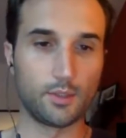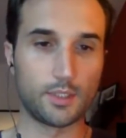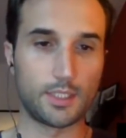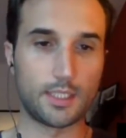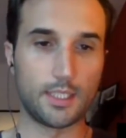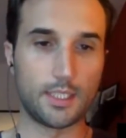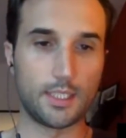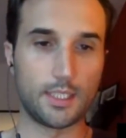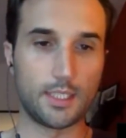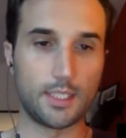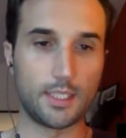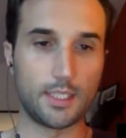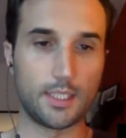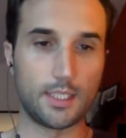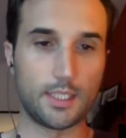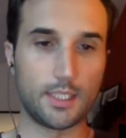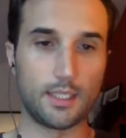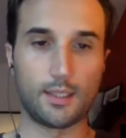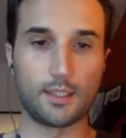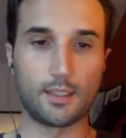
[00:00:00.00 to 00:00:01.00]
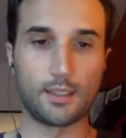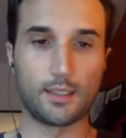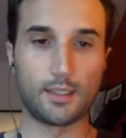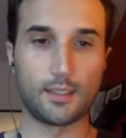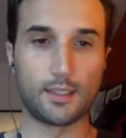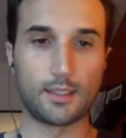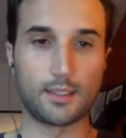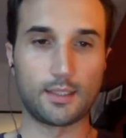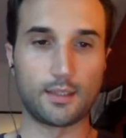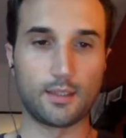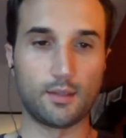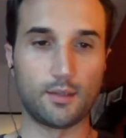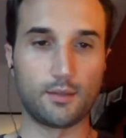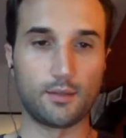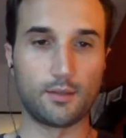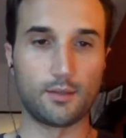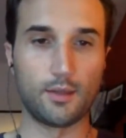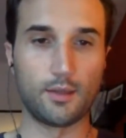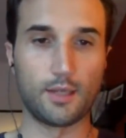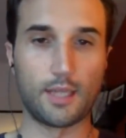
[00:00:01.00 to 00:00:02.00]
See, I think that's
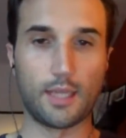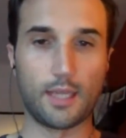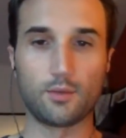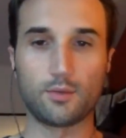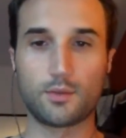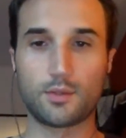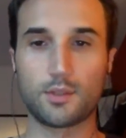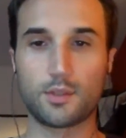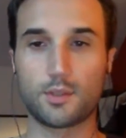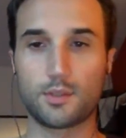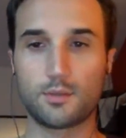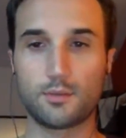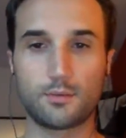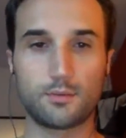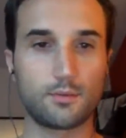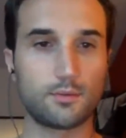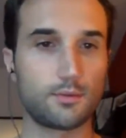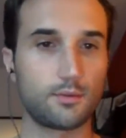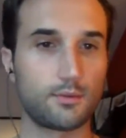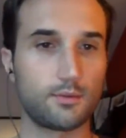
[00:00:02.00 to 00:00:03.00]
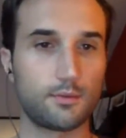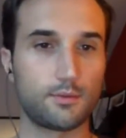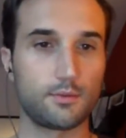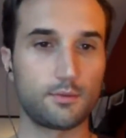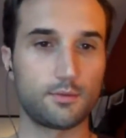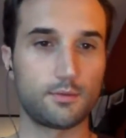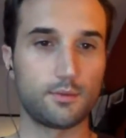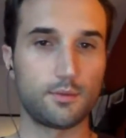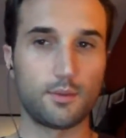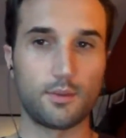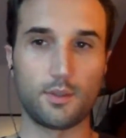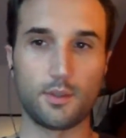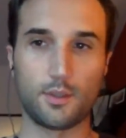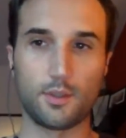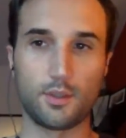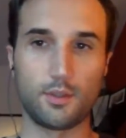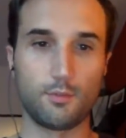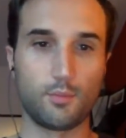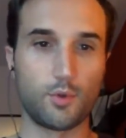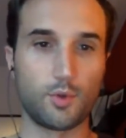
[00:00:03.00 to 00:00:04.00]
called accounts
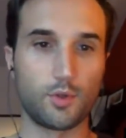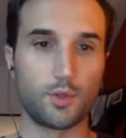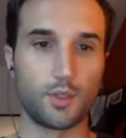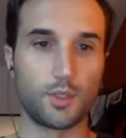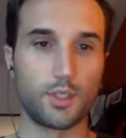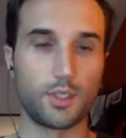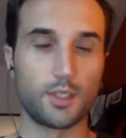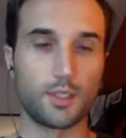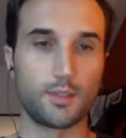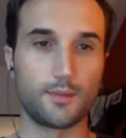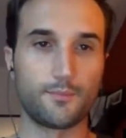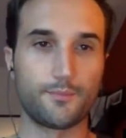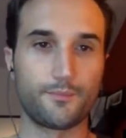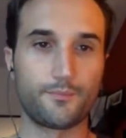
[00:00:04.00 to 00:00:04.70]
on the board.